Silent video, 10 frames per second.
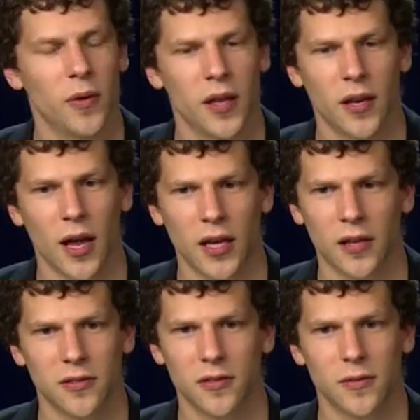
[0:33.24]
Well, then I
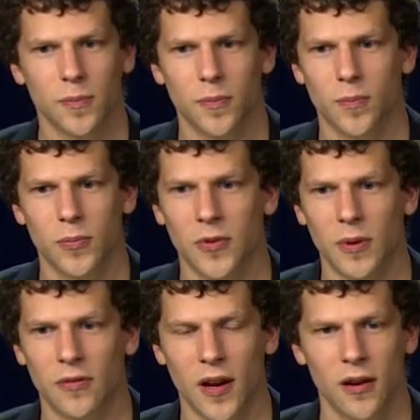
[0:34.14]
guess, to
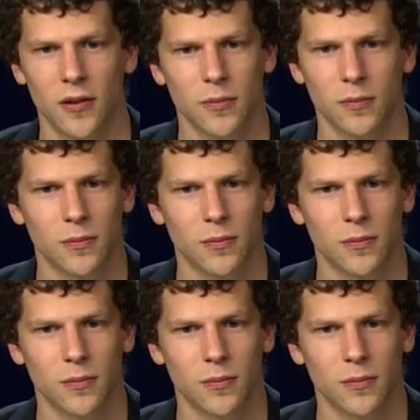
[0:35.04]
be fair,